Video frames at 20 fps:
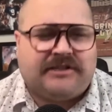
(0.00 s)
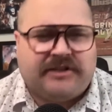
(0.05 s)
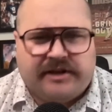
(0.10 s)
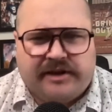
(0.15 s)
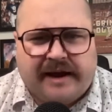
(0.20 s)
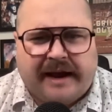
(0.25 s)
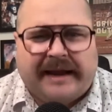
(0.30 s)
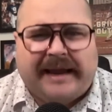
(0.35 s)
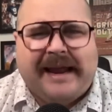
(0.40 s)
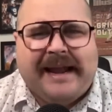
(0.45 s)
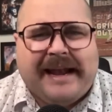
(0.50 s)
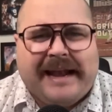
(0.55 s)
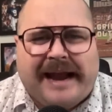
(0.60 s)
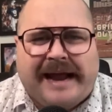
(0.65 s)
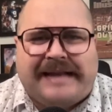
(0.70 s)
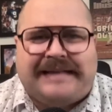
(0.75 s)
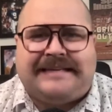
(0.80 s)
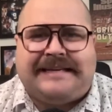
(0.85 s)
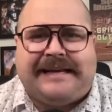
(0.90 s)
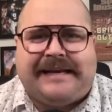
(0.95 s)
so you can get an
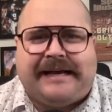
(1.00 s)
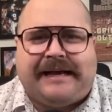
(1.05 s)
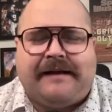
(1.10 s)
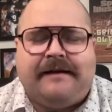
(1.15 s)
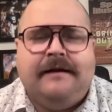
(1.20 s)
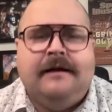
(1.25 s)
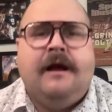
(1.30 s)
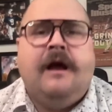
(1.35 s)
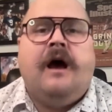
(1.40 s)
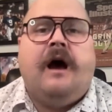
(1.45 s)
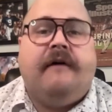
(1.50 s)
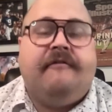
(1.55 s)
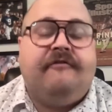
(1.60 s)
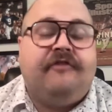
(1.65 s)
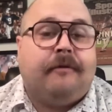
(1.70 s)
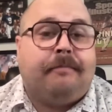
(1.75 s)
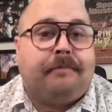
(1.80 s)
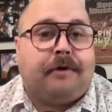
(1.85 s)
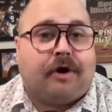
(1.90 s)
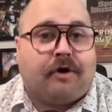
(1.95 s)
idea of
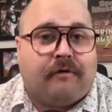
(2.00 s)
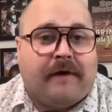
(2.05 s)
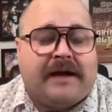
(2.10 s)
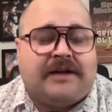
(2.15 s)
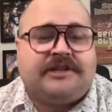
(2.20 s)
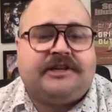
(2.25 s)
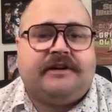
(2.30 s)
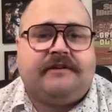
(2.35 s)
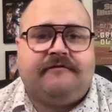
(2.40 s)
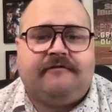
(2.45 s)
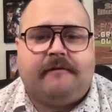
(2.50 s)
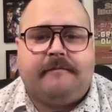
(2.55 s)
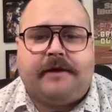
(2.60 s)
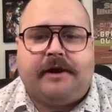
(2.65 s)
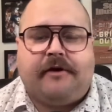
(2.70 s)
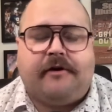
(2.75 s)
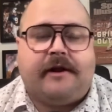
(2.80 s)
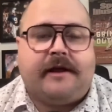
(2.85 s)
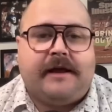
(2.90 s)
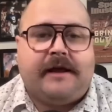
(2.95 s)
the progression from
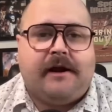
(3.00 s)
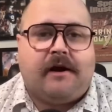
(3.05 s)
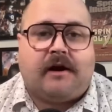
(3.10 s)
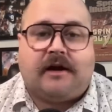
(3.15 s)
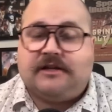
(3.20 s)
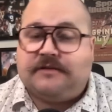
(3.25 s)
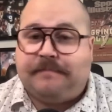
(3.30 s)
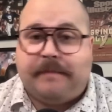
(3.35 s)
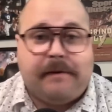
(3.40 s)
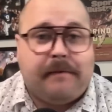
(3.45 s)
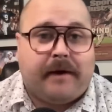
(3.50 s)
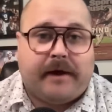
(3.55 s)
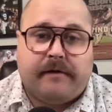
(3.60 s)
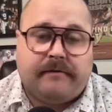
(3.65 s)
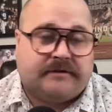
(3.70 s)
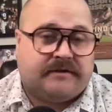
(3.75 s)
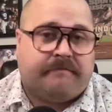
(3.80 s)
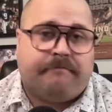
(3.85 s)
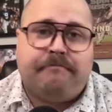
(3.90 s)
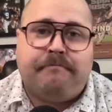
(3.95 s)
year to year, because BYU
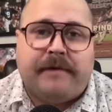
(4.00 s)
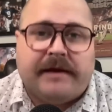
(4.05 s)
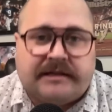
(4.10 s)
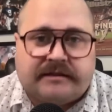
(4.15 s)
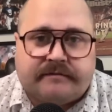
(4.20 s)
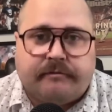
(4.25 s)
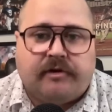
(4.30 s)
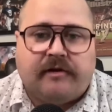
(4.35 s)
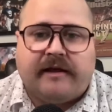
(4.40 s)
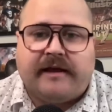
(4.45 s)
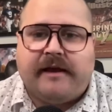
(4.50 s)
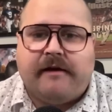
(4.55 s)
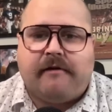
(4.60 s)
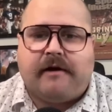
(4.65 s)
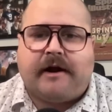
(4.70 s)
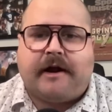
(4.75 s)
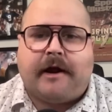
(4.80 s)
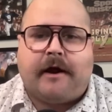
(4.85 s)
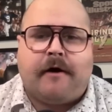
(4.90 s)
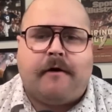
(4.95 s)
was abysmal a year
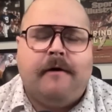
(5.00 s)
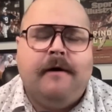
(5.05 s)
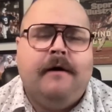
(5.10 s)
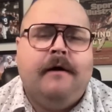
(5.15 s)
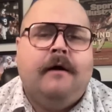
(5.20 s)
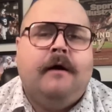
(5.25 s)
ago,